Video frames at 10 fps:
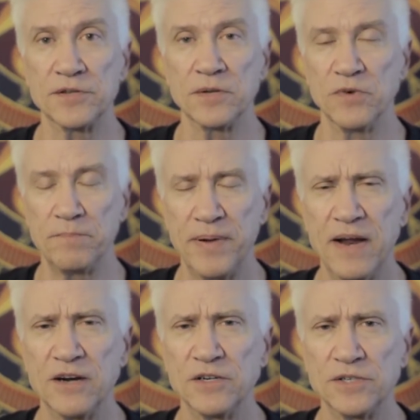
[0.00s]
some
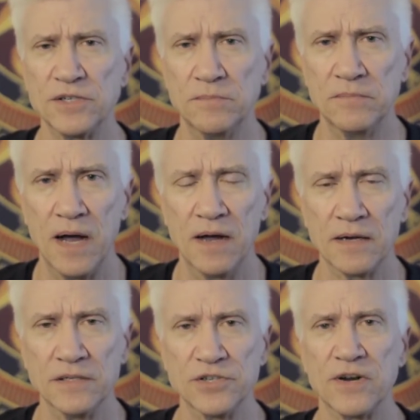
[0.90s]
repairs, some
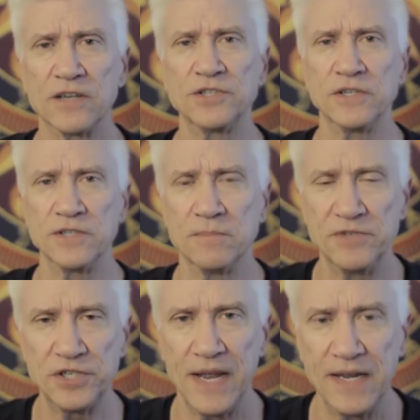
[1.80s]
construction,
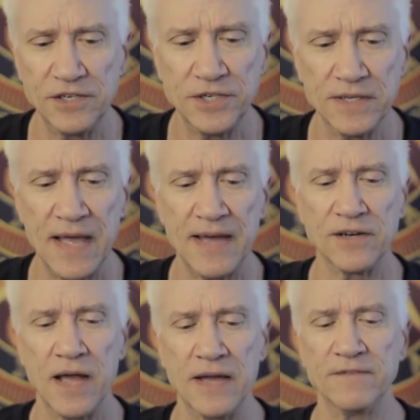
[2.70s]
some change in
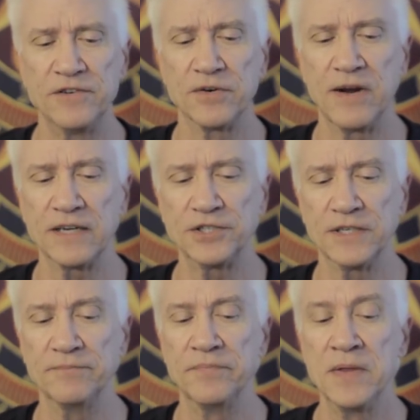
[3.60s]
that kind of
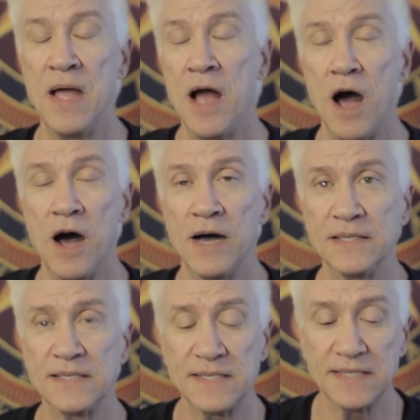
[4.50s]
direction.
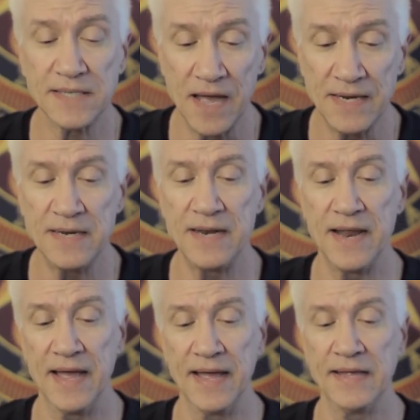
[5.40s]
On
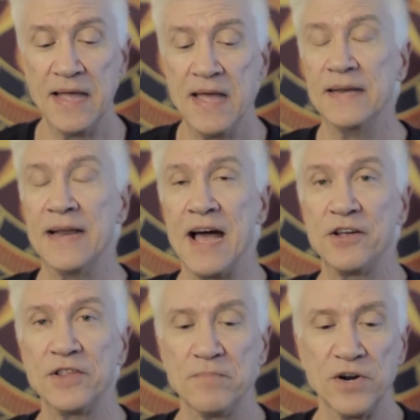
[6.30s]
Sunday,
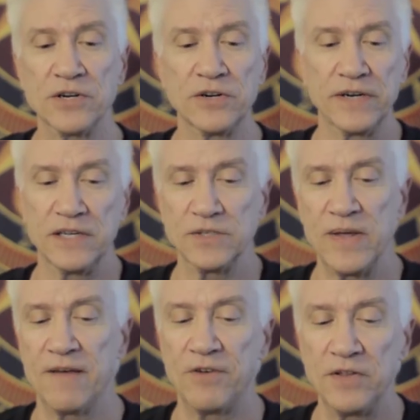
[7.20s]
now the Mercury, because
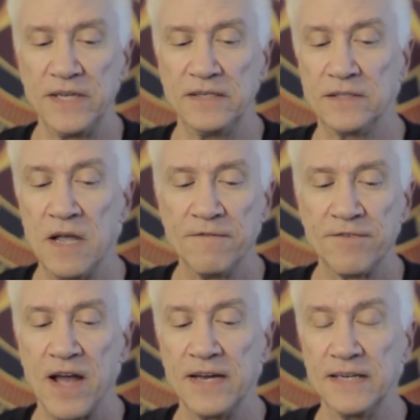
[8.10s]
we have all these
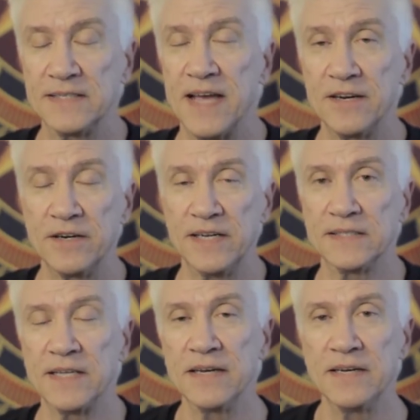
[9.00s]
Friday, Saturday,
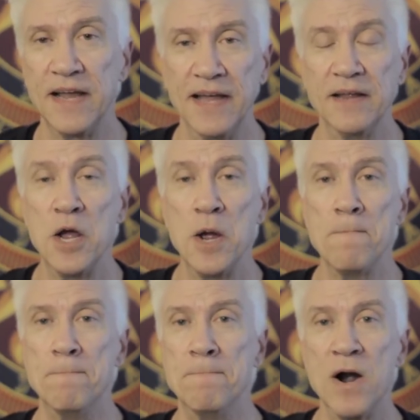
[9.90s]
Sunday,
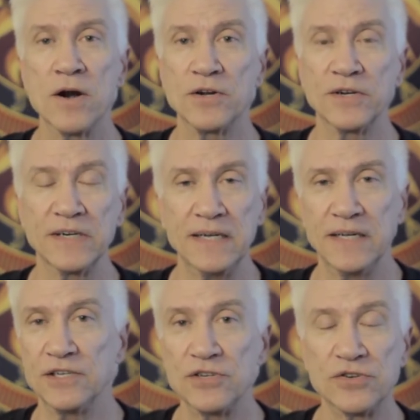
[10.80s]
Mercury
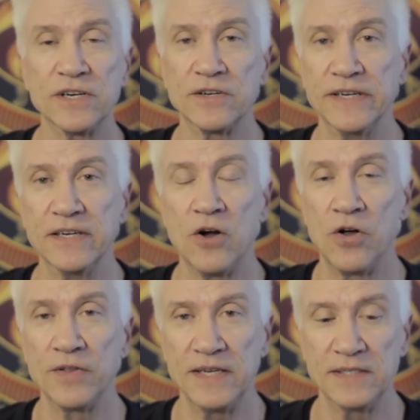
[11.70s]
is triggering
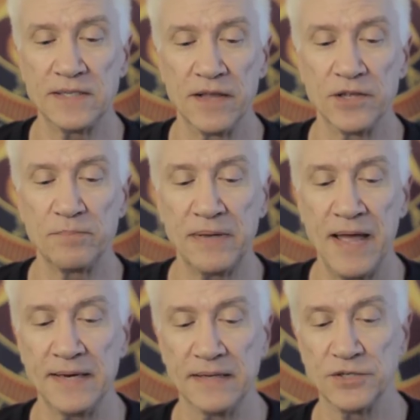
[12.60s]
all these other
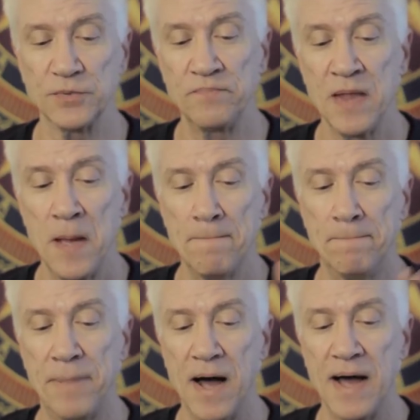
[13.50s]
planets.
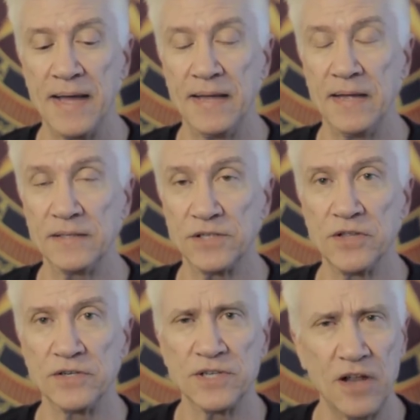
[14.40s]

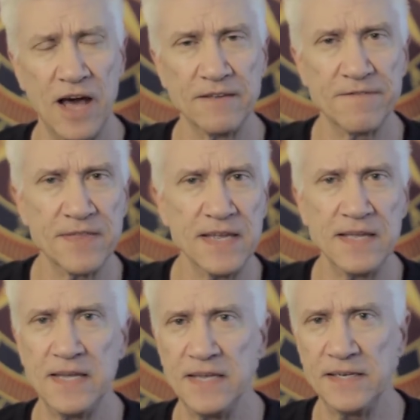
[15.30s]
So there's a lot of
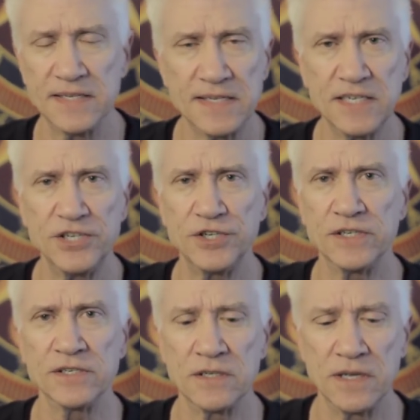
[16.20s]
thinking,
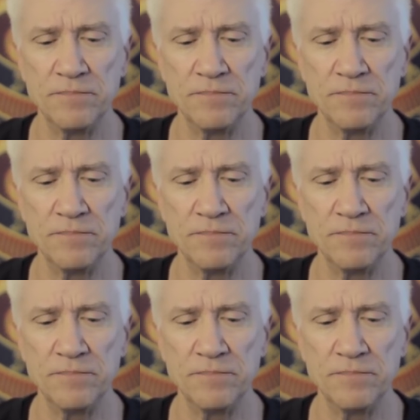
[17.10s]
decisions,